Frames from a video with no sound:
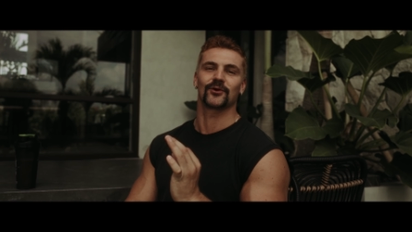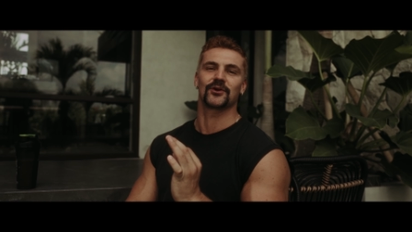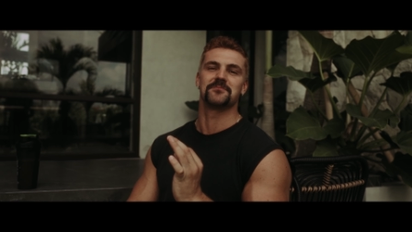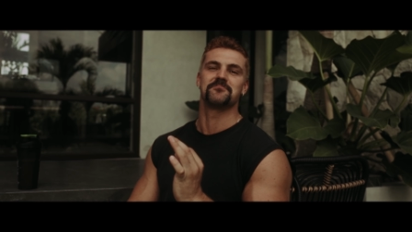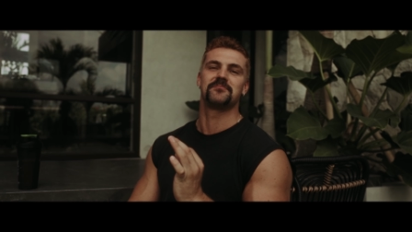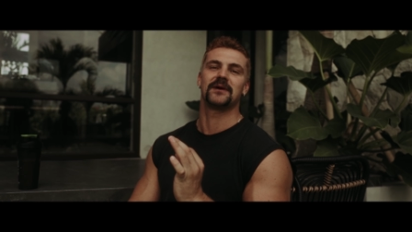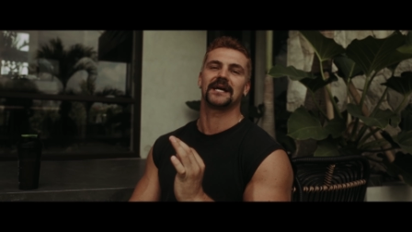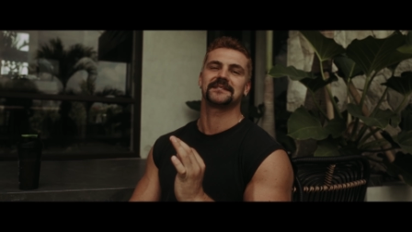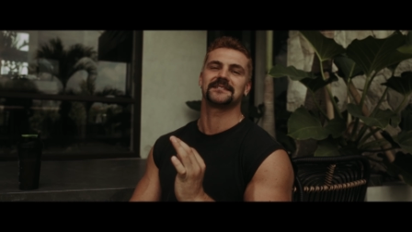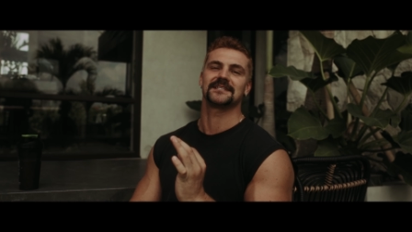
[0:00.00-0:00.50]

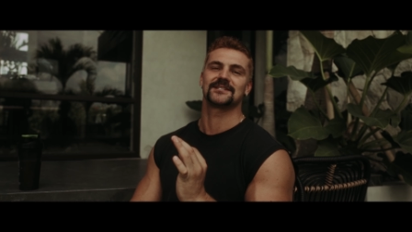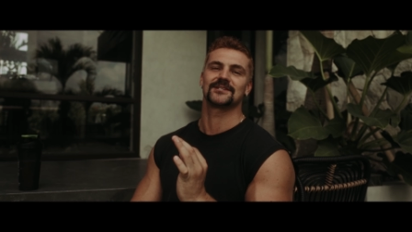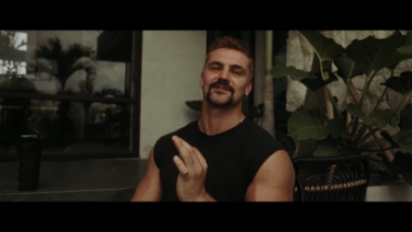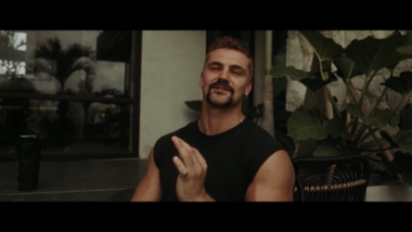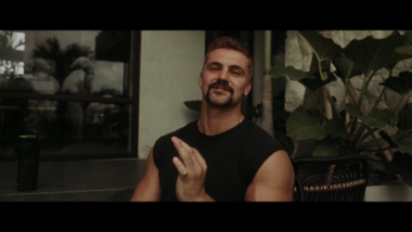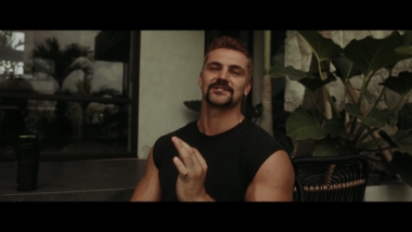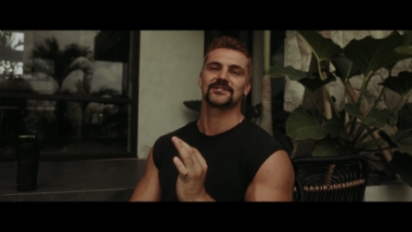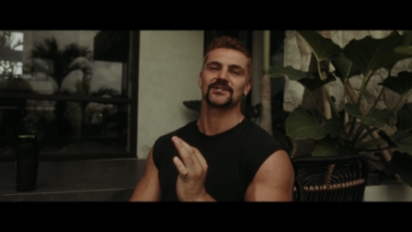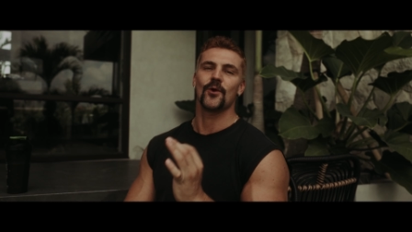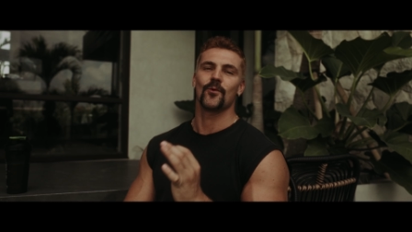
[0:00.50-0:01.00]

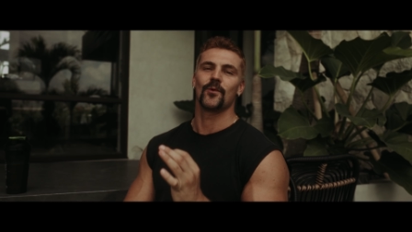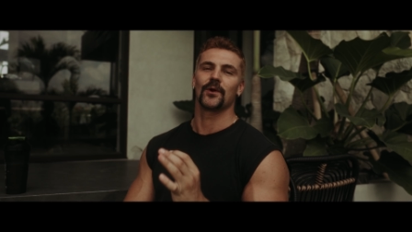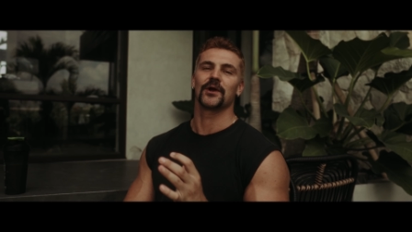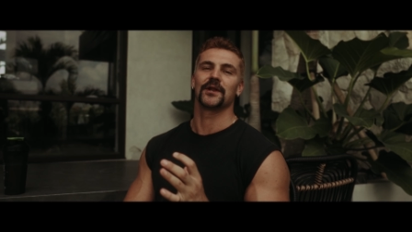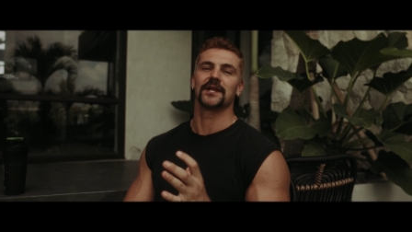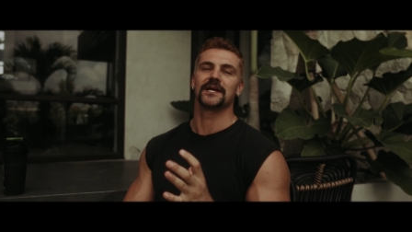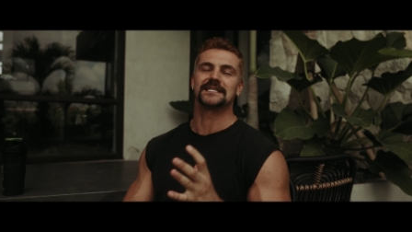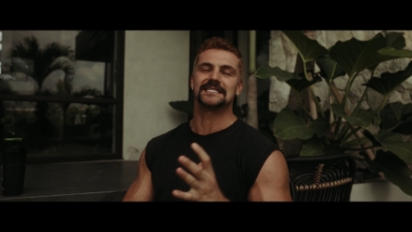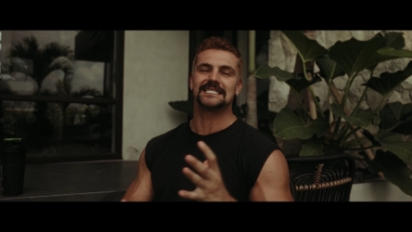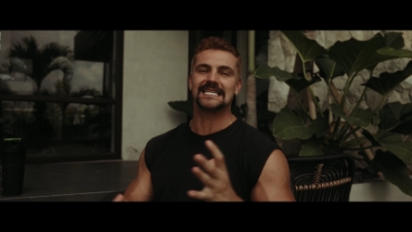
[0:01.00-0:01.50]
competitors who are
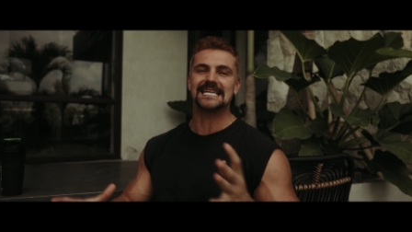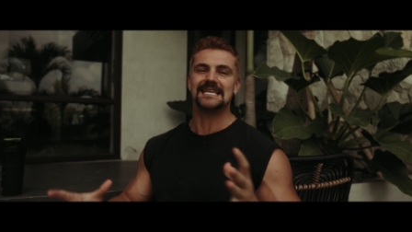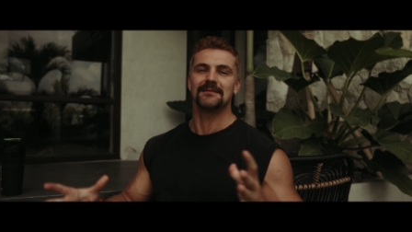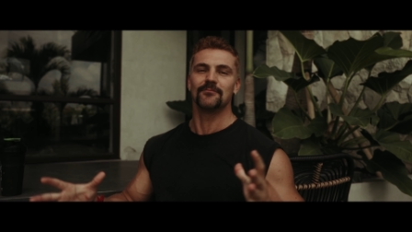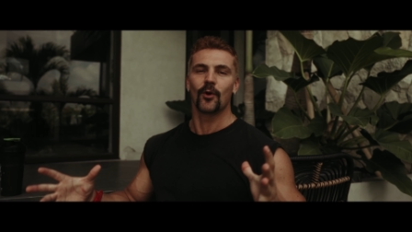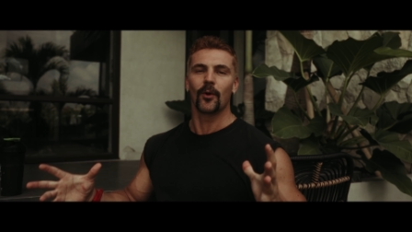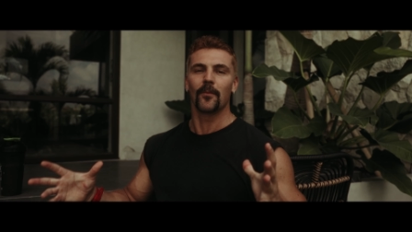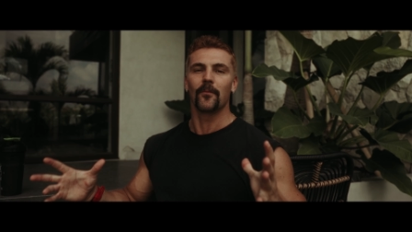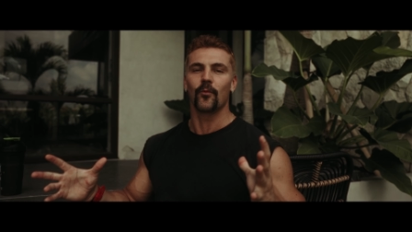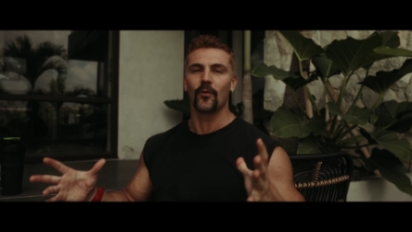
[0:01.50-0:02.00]
gonna
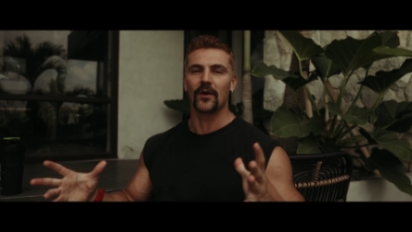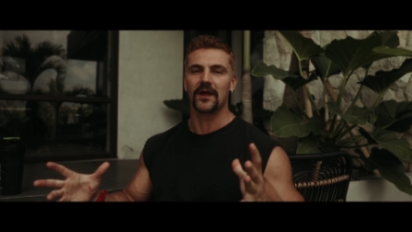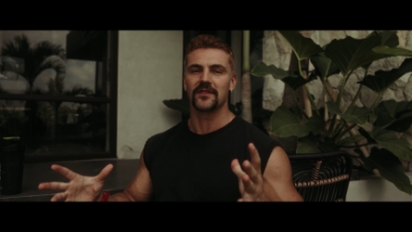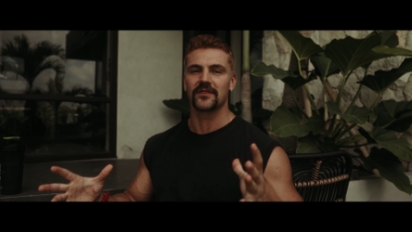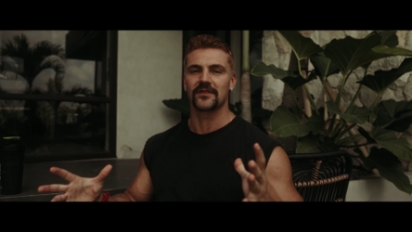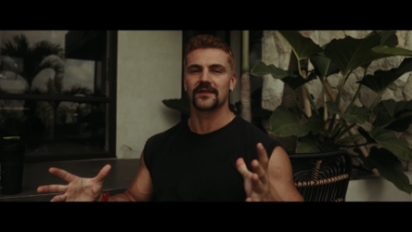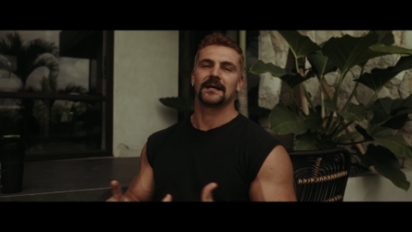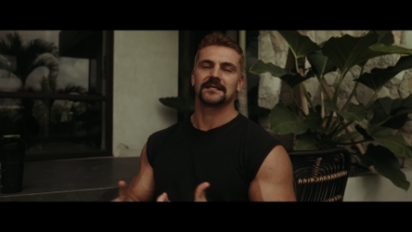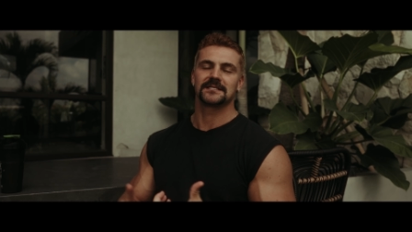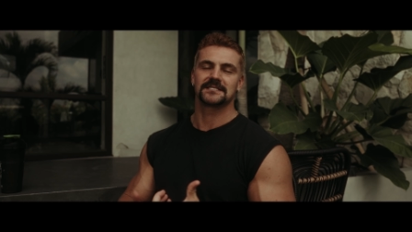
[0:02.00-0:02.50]
team up
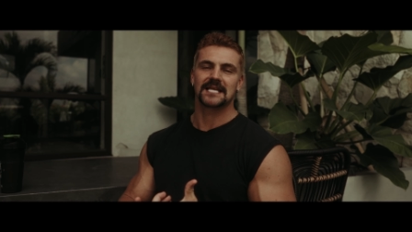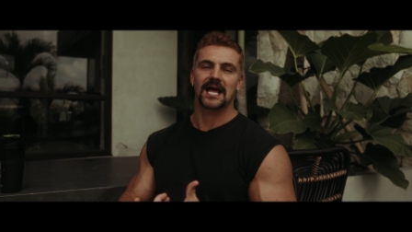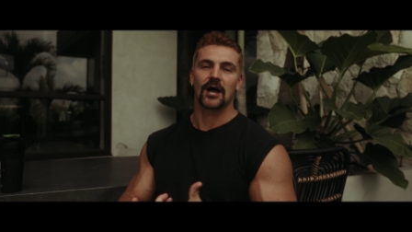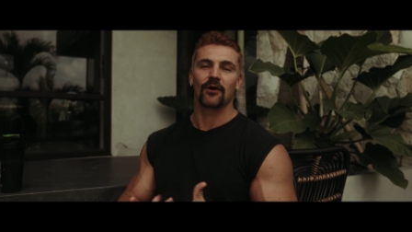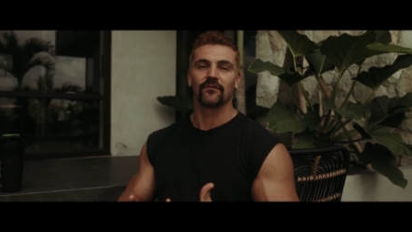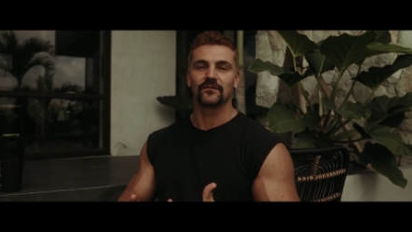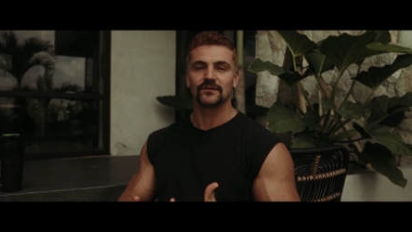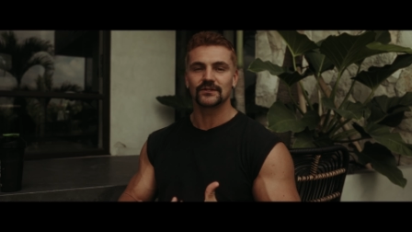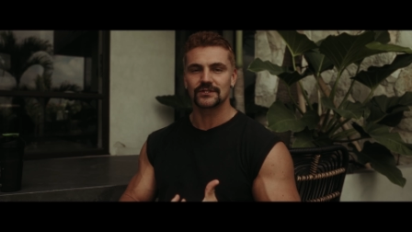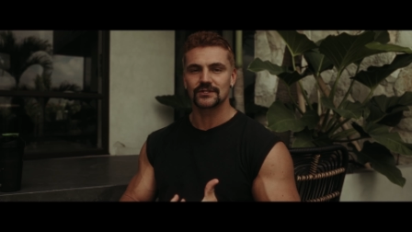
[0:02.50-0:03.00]
with
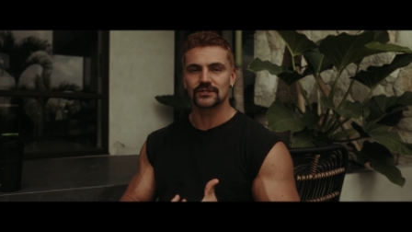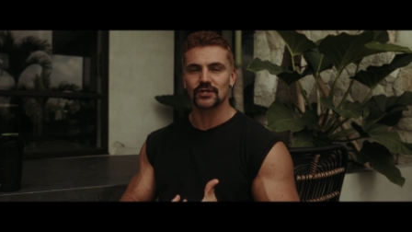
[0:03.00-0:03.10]
myself,